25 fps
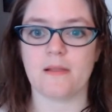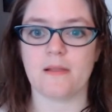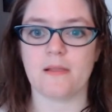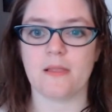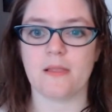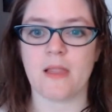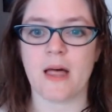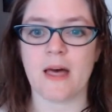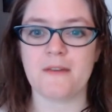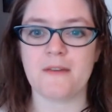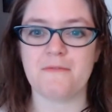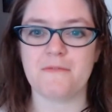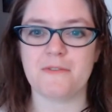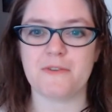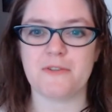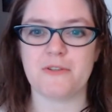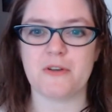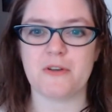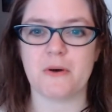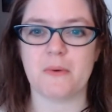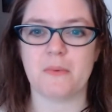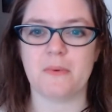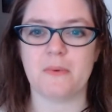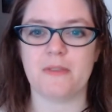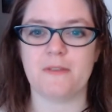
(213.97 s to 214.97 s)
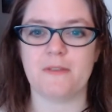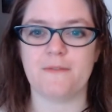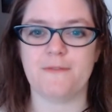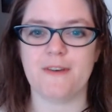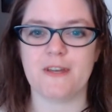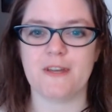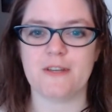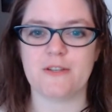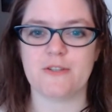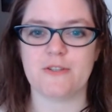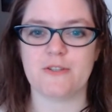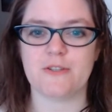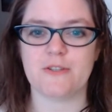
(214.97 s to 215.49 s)
live show with
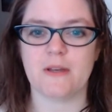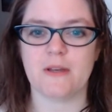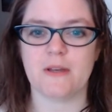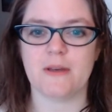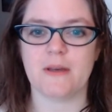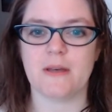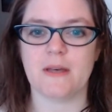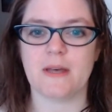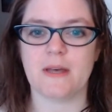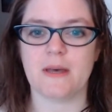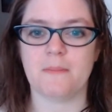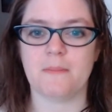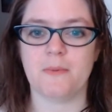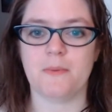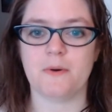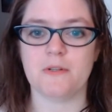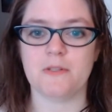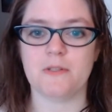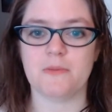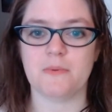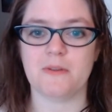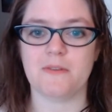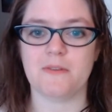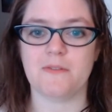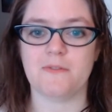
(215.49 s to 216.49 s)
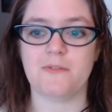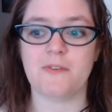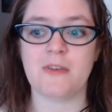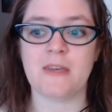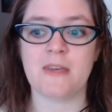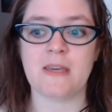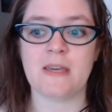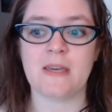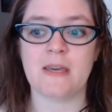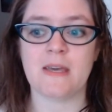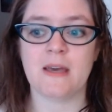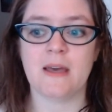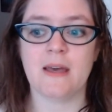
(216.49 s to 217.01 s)
Vish at Books with
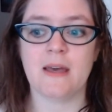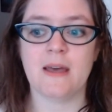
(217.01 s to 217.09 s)
V